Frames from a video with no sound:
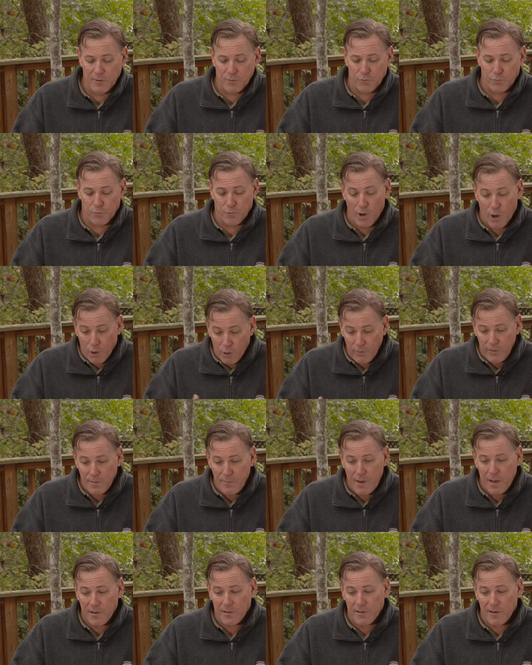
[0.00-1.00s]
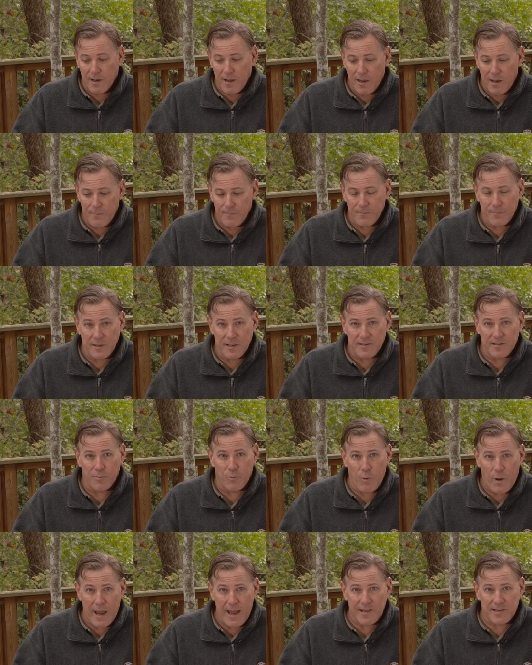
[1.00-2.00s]
roll the butter up in
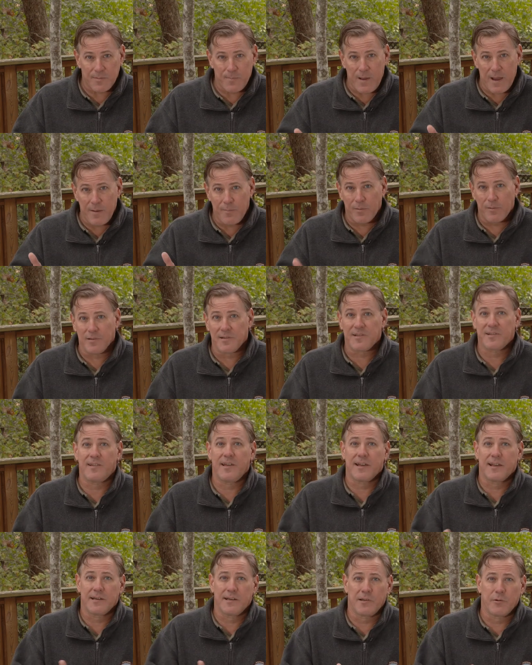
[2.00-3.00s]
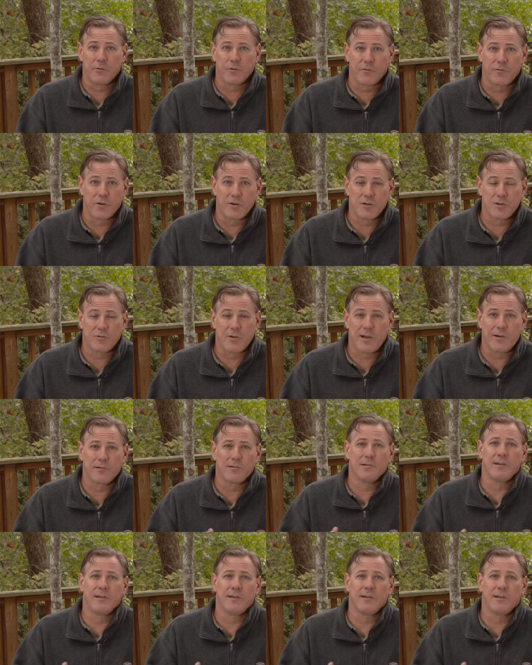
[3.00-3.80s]
some wax paper and stick it in the refrigerator,